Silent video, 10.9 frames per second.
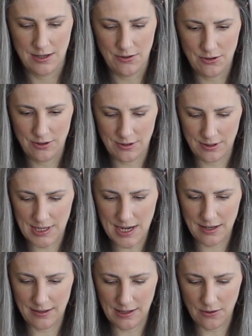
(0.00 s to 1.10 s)
drizzle the
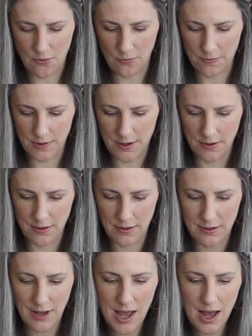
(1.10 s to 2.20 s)
icing over the
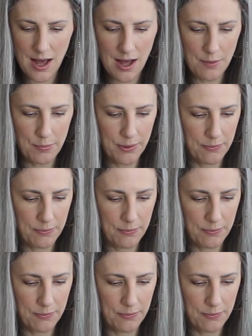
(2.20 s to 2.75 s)
top.